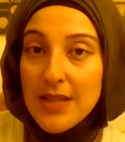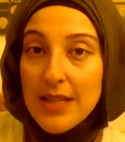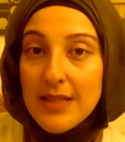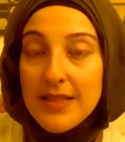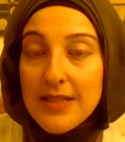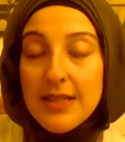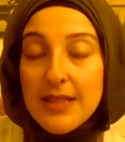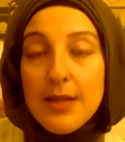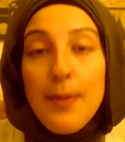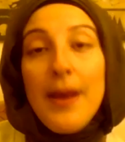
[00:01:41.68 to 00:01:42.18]

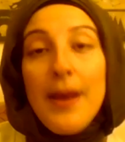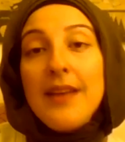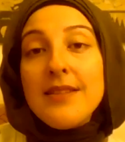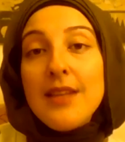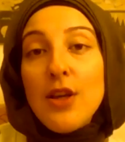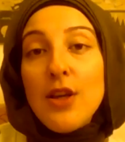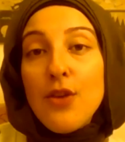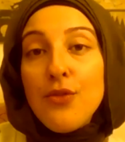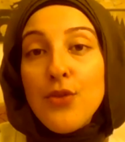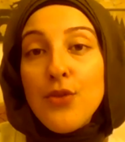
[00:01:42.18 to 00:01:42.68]
the
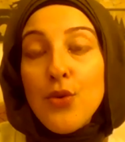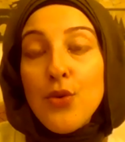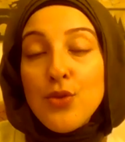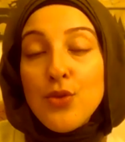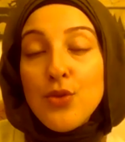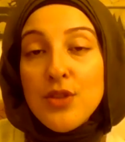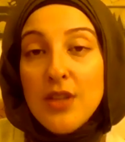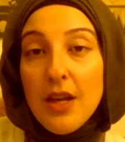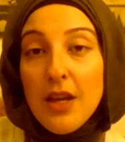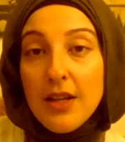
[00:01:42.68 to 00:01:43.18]
passing of your
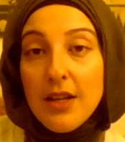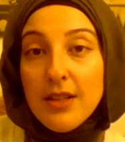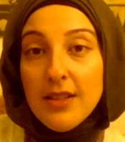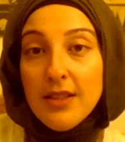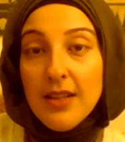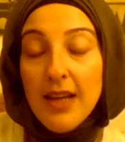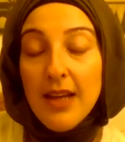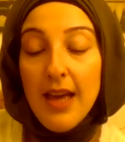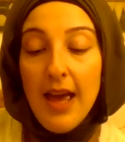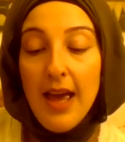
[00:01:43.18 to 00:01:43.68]
son,
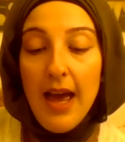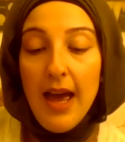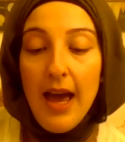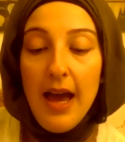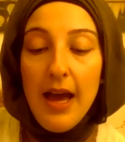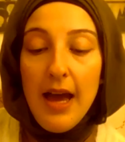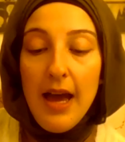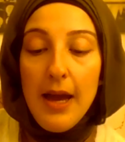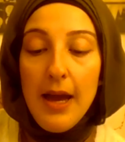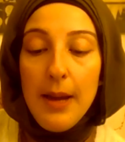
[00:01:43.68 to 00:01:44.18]

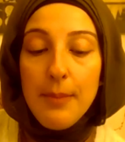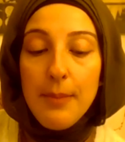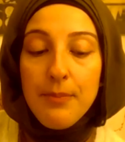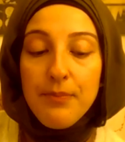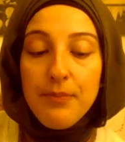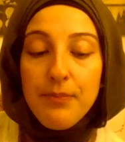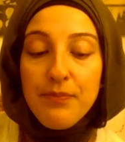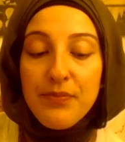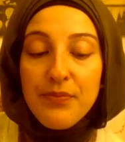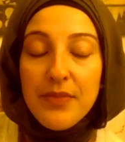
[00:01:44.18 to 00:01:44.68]

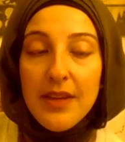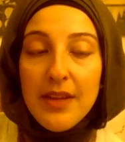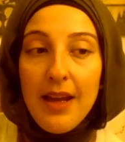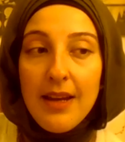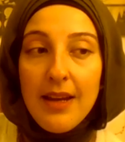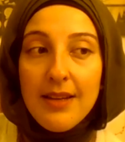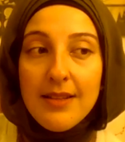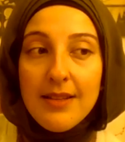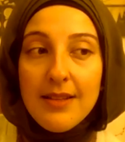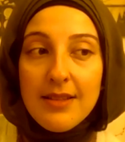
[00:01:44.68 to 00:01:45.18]
and
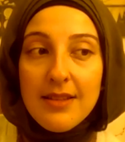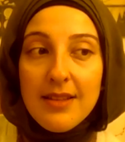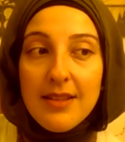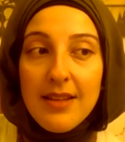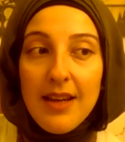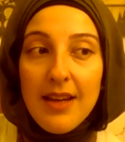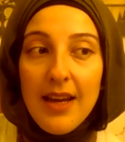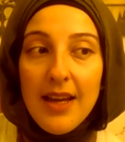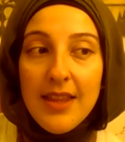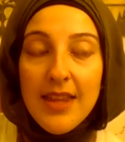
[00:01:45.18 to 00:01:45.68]

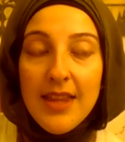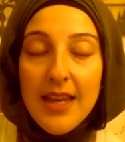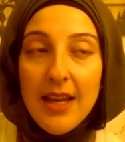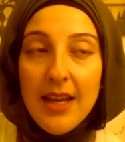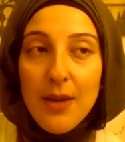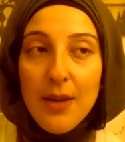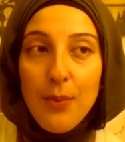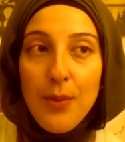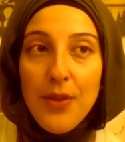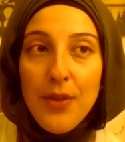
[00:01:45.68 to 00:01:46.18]
I
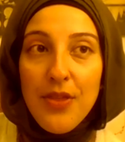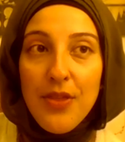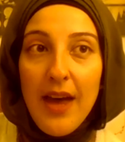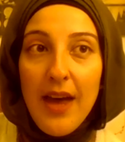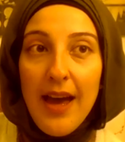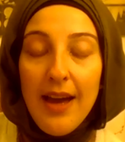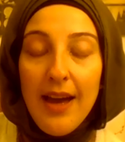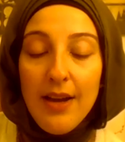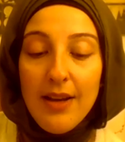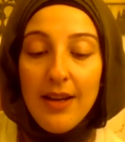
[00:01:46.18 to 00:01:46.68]
think with
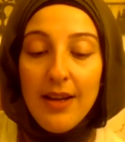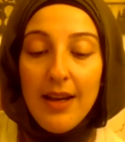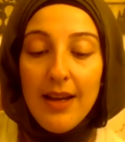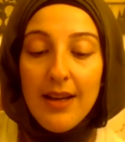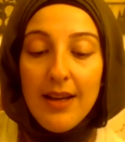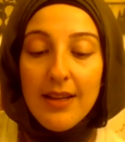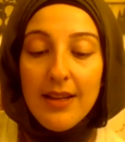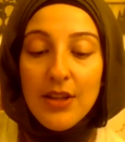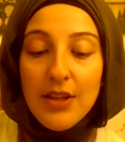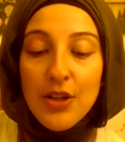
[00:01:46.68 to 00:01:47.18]
that,
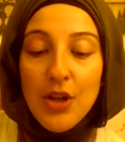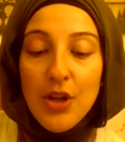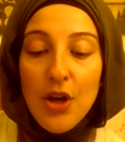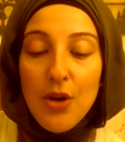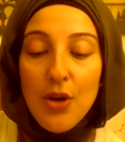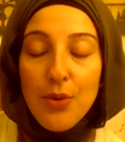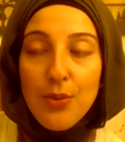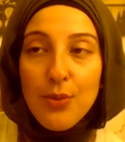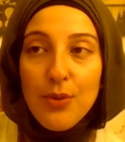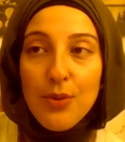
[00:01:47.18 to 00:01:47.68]

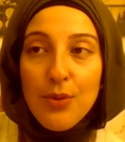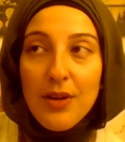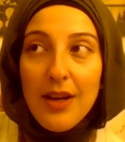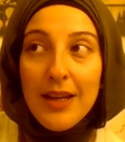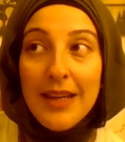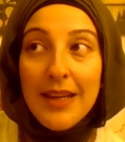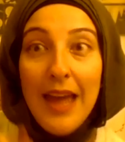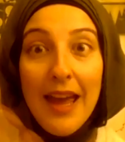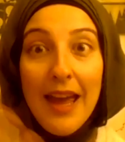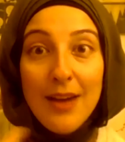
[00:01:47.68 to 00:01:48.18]

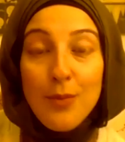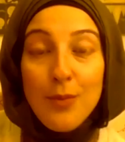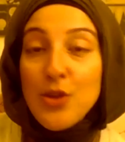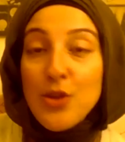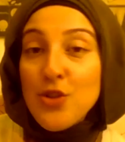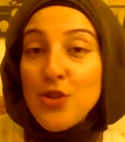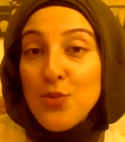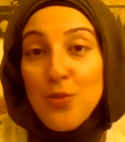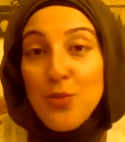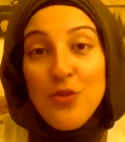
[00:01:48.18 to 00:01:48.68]
again, we
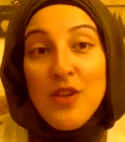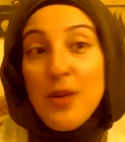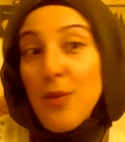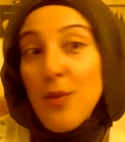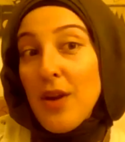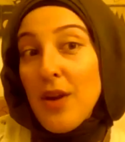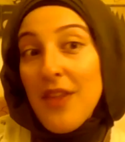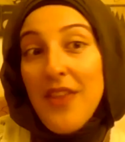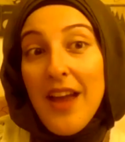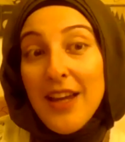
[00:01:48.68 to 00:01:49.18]
really
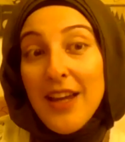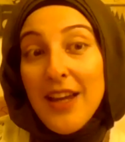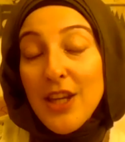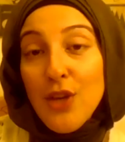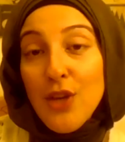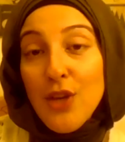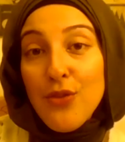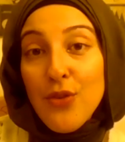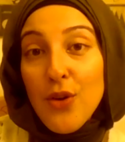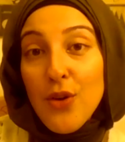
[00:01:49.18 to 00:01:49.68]
want to thank
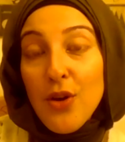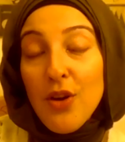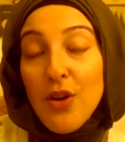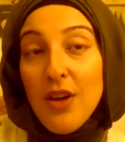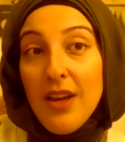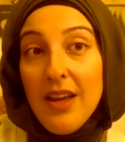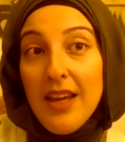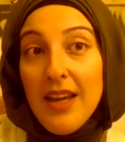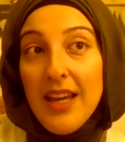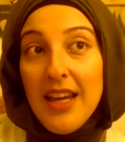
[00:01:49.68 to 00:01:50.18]
you for
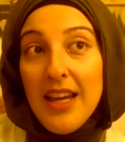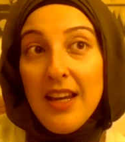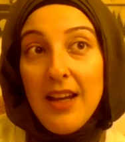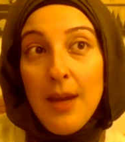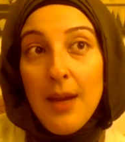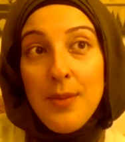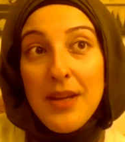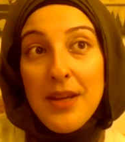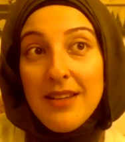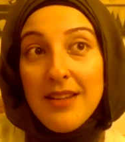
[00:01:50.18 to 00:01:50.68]

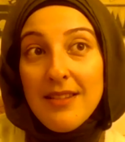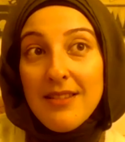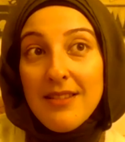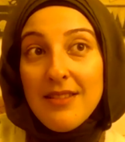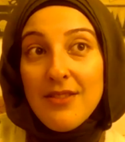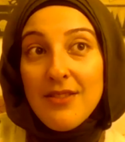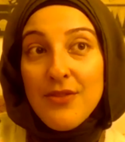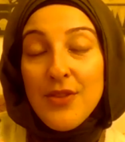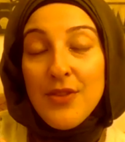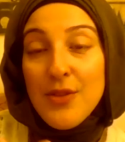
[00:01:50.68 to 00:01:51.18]

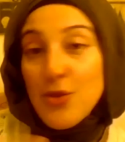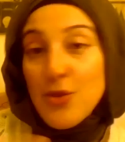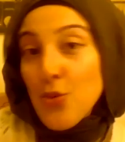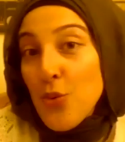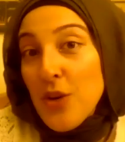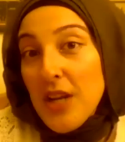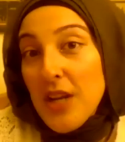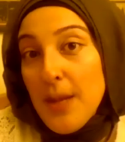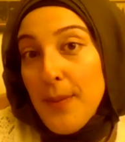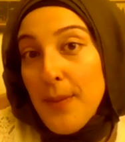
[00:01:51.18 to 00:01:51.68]

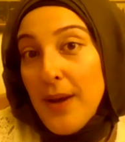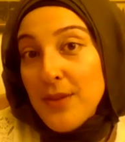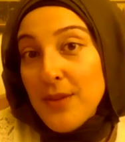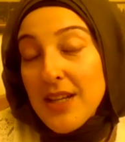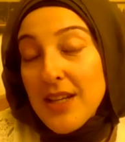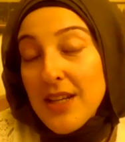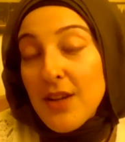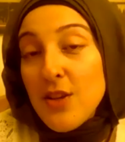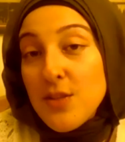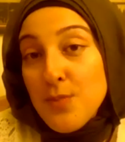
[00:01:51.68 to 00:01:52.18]
talking about
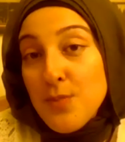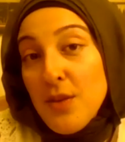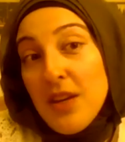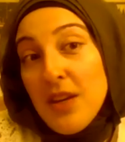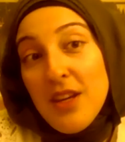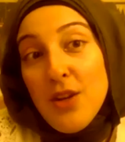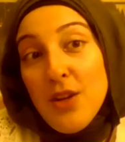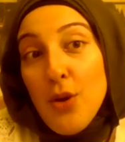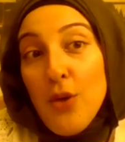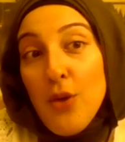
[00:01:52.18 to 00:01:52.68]
it, because
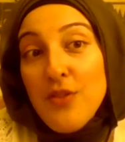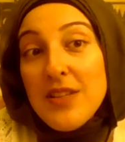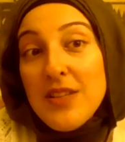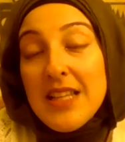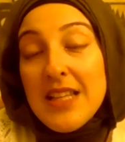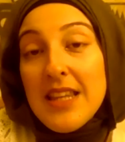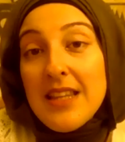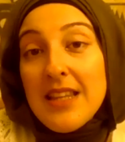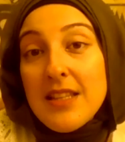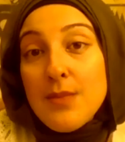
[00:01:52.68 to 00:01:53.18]

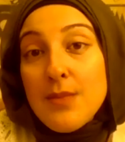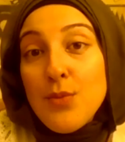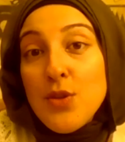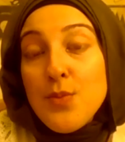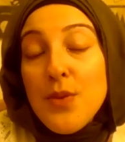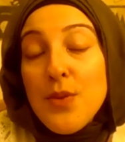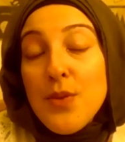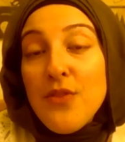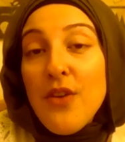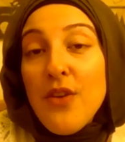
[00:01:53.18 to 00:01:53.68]
obviously this must
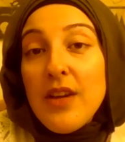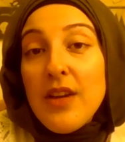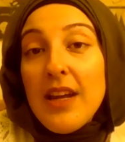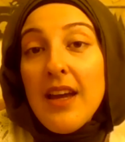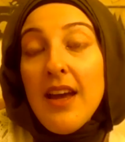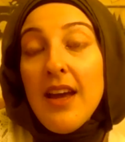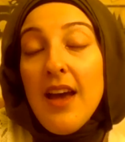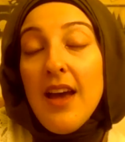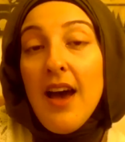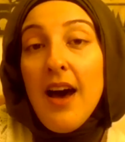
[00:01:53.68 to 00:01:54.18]
be very
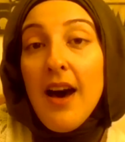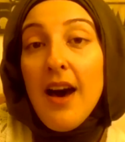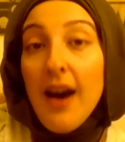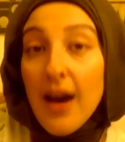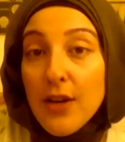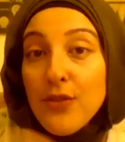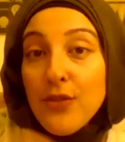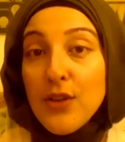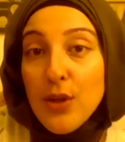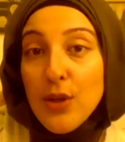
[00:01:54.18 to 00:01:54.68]

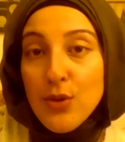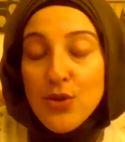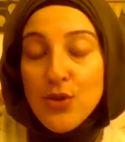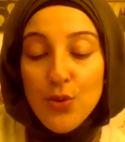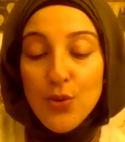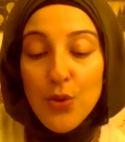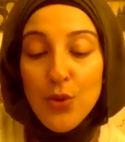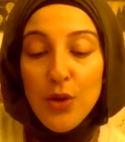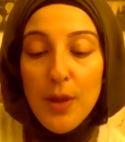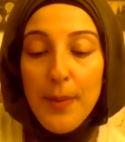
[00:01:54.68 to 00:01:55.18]
hard for you to
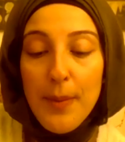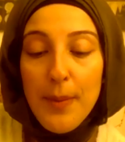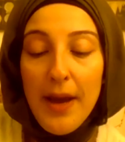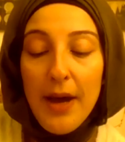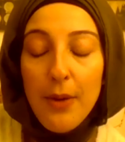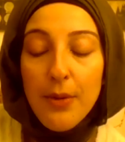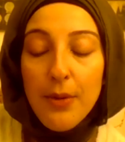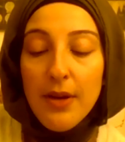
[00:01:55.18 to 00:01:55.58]
talk about.